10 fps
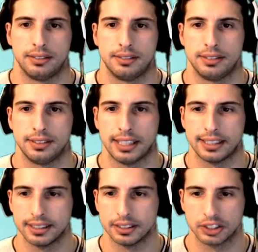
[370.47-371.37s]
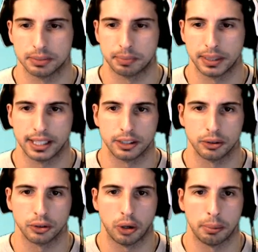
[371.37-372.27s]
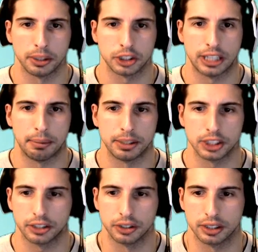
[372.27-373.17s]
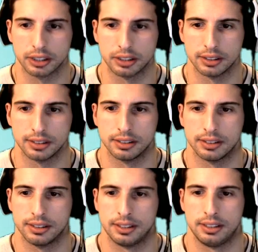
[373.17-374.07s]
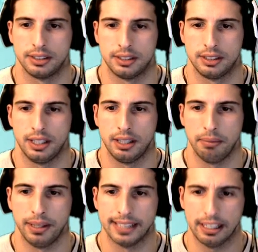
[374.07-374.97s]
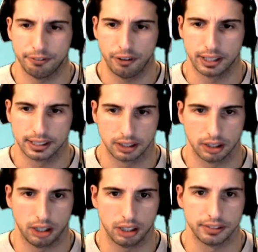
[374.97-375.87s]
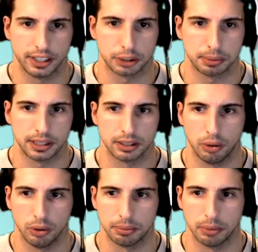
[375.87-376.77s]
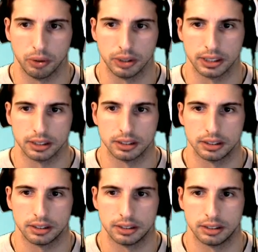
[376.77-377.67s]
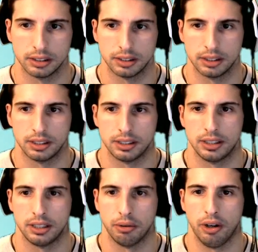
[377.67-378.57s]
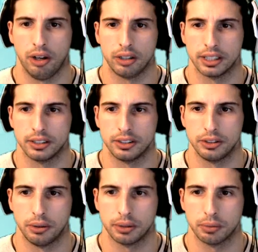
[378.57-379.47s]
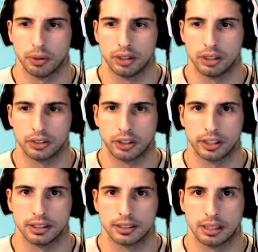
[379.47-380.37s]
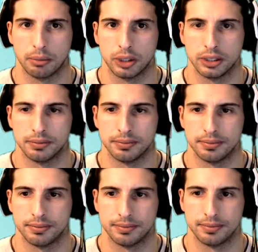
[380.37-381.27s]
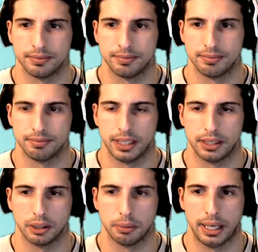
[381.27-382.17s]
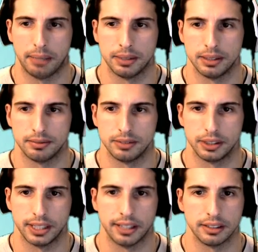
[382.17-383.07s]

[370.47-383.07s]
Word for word: that thing is just spinning. I don't know how much damage I took. Man, that frog has a lot of HP. Holy moly. We're all gonna... You know what? We're all gonna target the same one. There you go. Bam. You're dead.